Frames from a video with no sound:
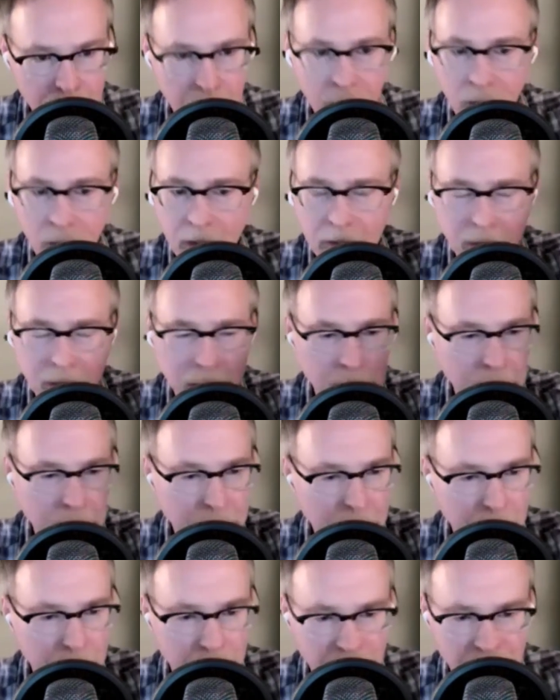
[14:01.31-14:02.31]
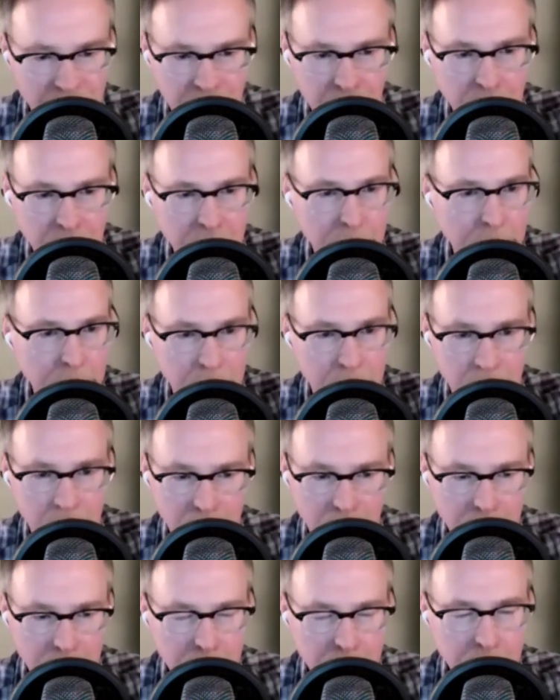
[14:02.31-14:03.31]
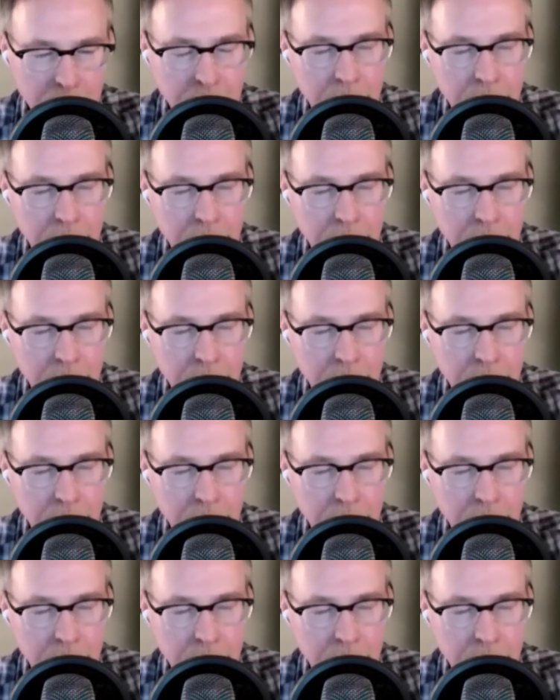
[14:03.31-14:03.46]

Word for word: My wife didn't know. My family didn't know.